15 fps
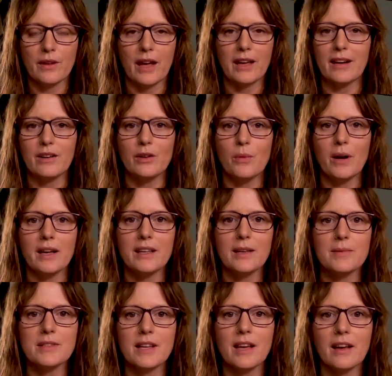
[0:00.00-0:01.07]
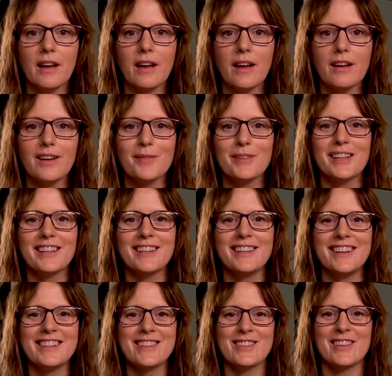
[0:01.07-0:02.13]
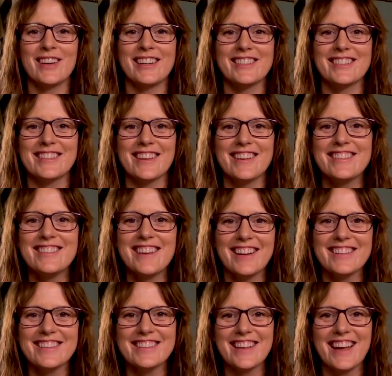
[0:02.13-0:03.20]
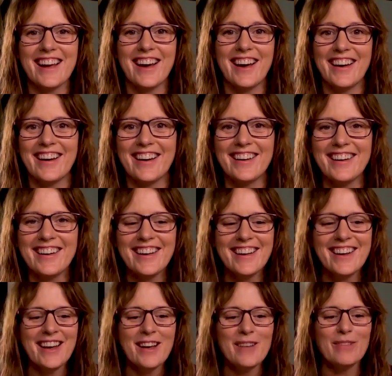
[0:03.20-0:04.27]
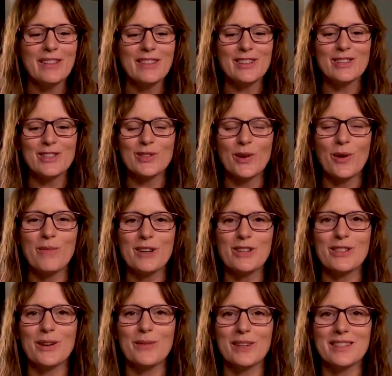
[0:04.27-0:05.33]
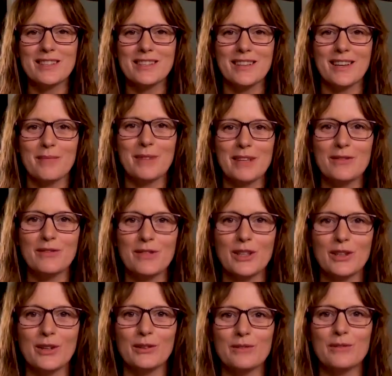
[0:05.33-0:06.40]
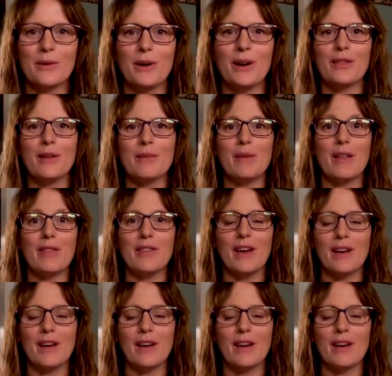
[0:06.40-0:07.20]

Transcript: I don't know why I keep saying I'm gonna try to not say but there's so much that wants to come in for you for the month